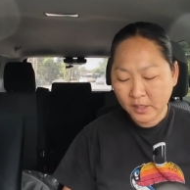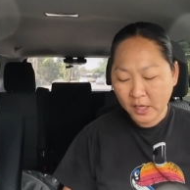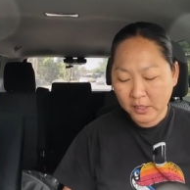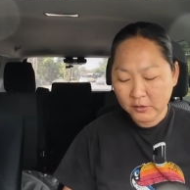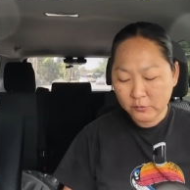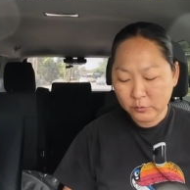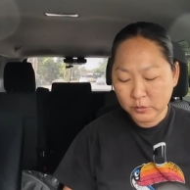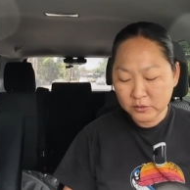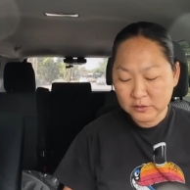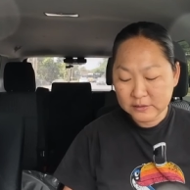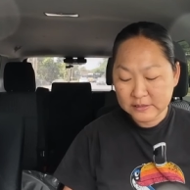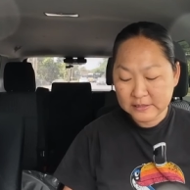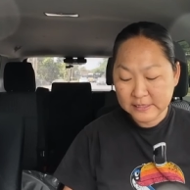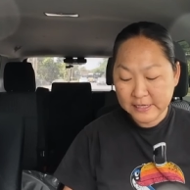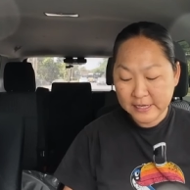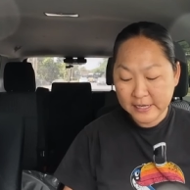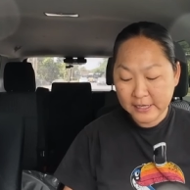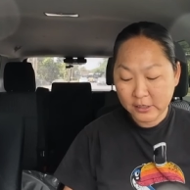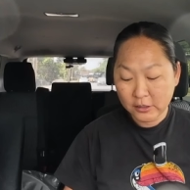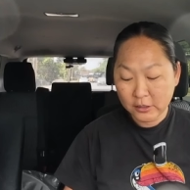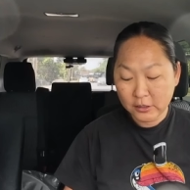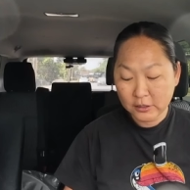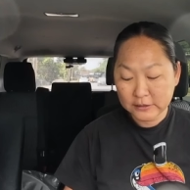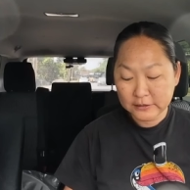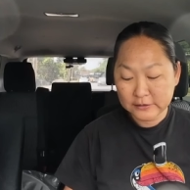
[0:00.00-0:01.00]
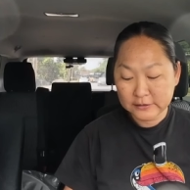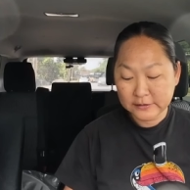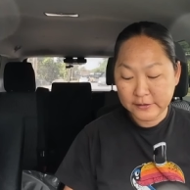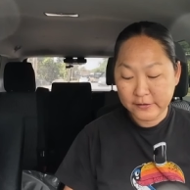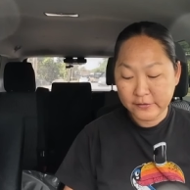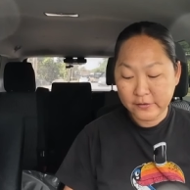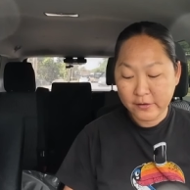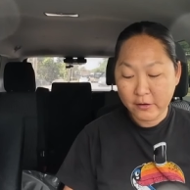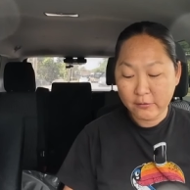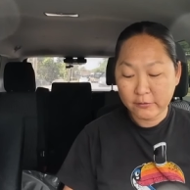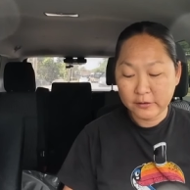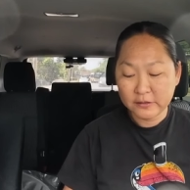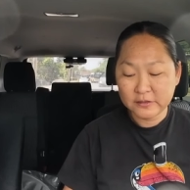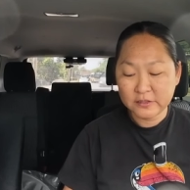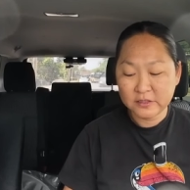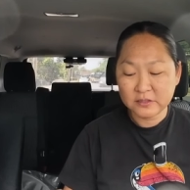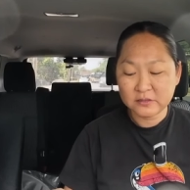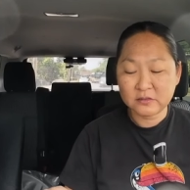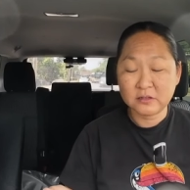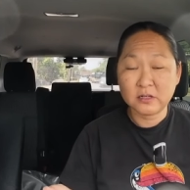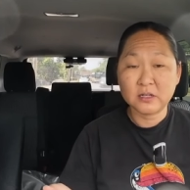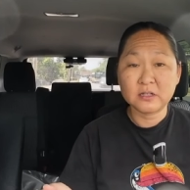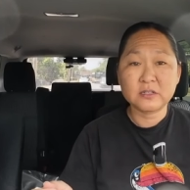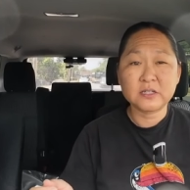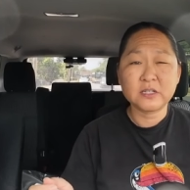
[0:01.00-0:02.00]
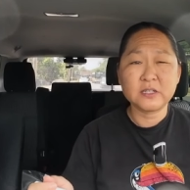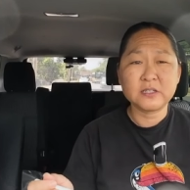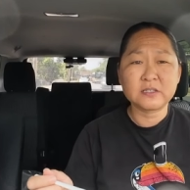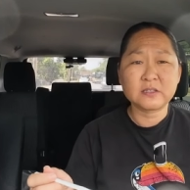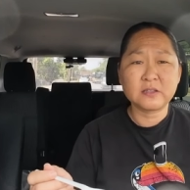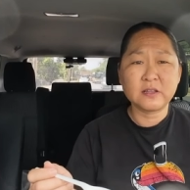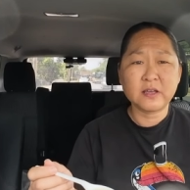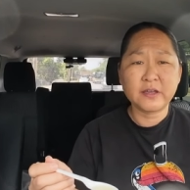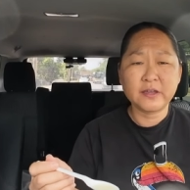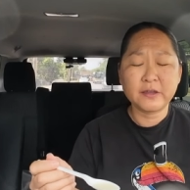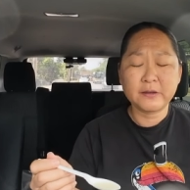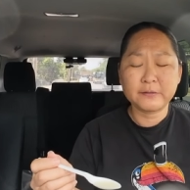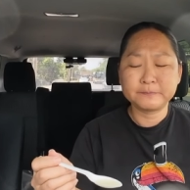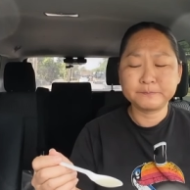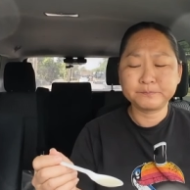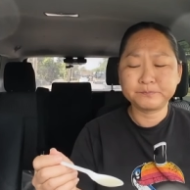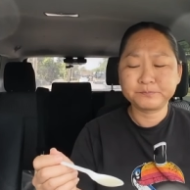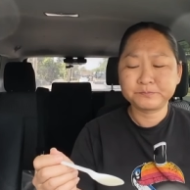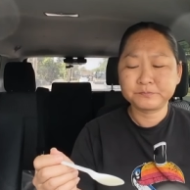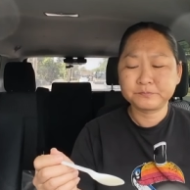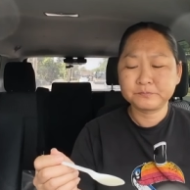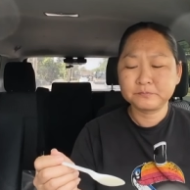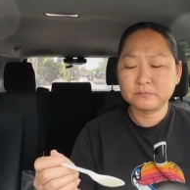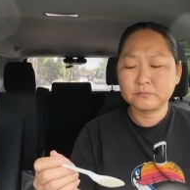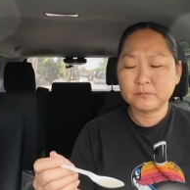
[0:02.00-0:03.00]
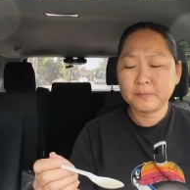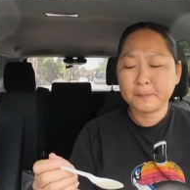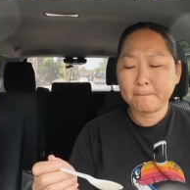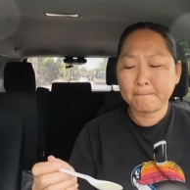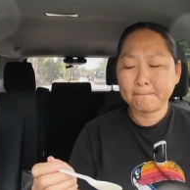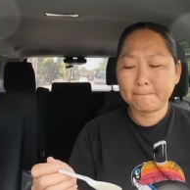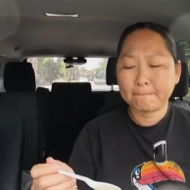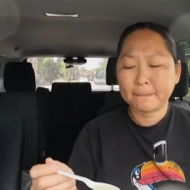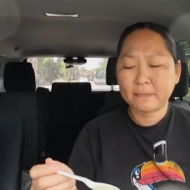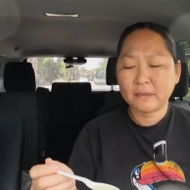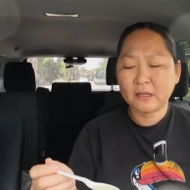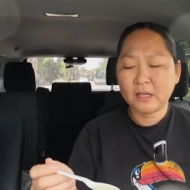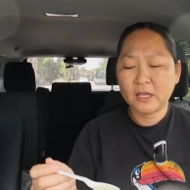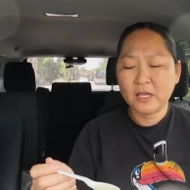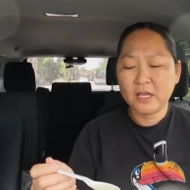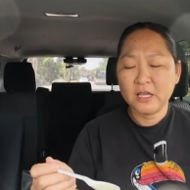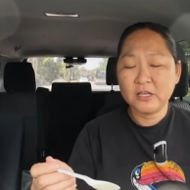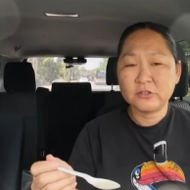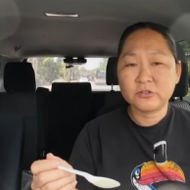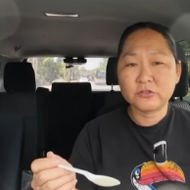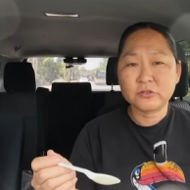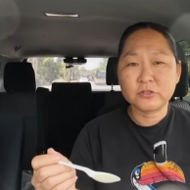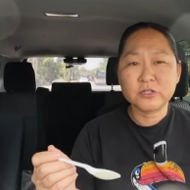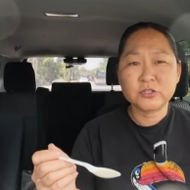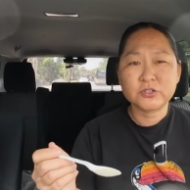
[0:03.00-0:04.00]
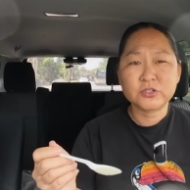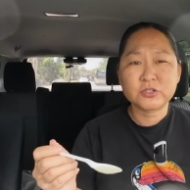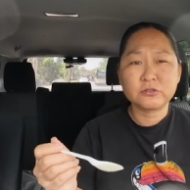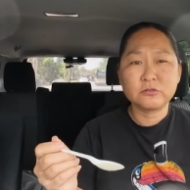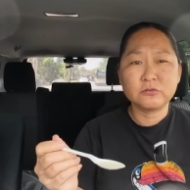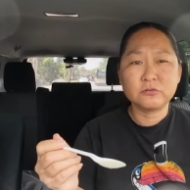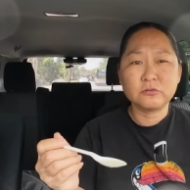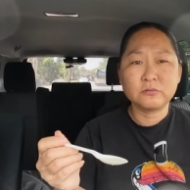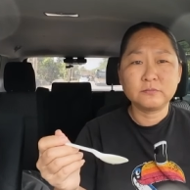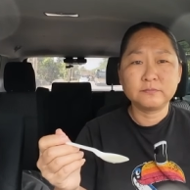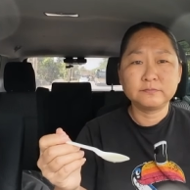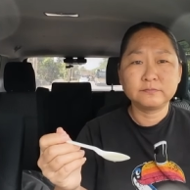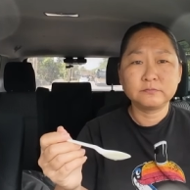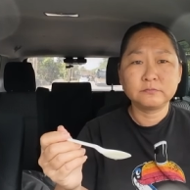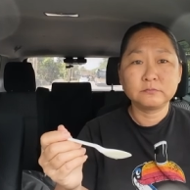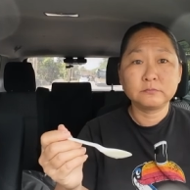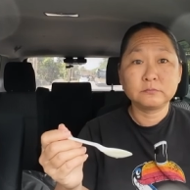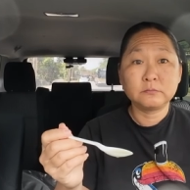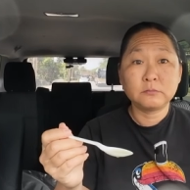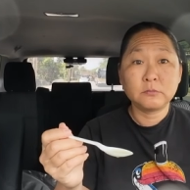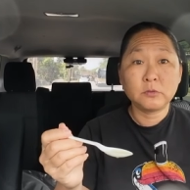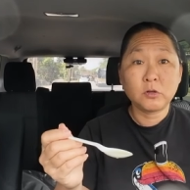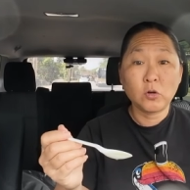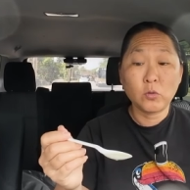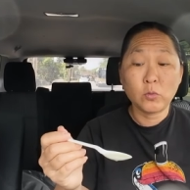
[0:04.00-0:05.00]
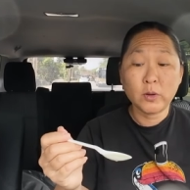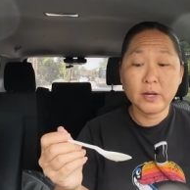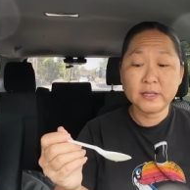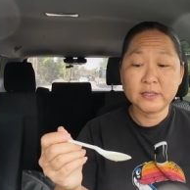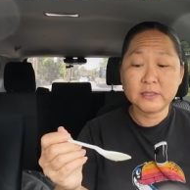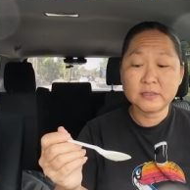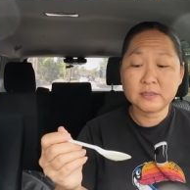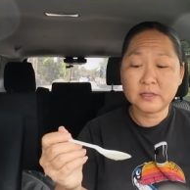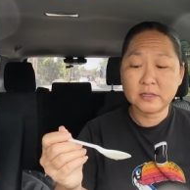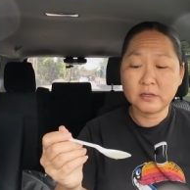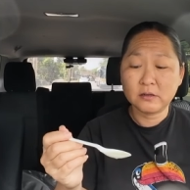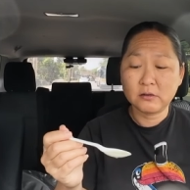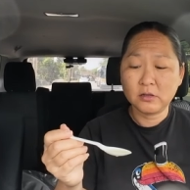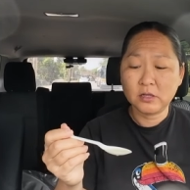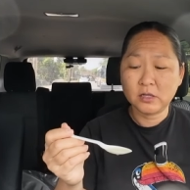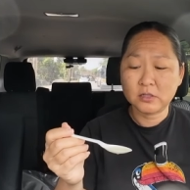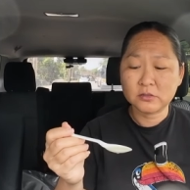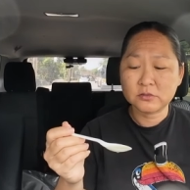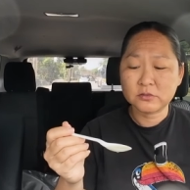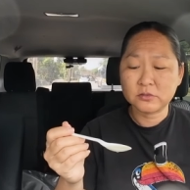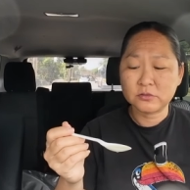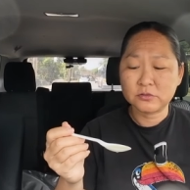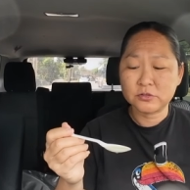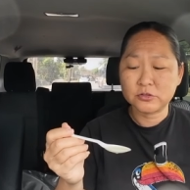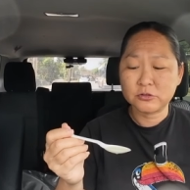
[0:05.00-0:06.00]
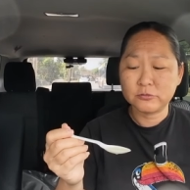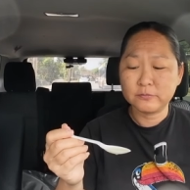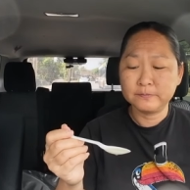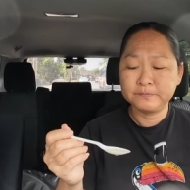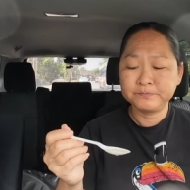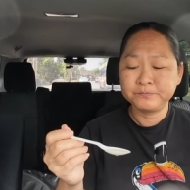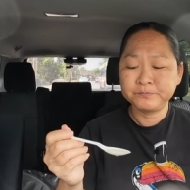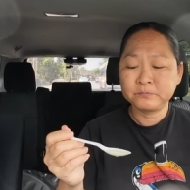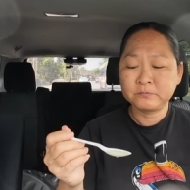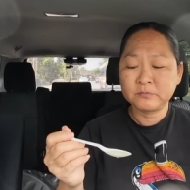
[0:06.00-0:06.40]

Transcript: I will say, honestly though, it does not taste like a traditional Hawaii style oxtail soup.